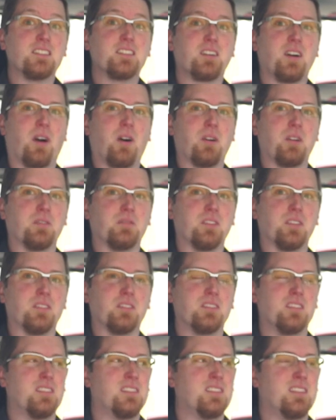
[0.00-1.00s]
Carnival.
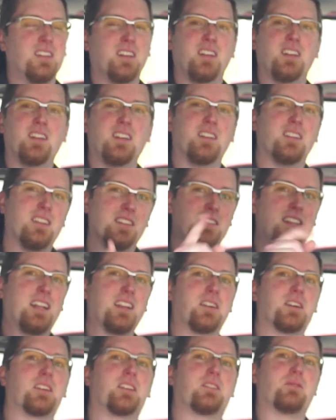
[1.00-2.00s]
Let's take
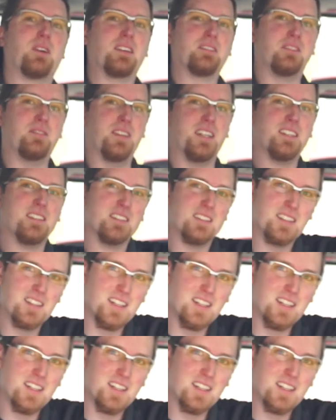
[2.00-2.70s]
a look at the rest of it.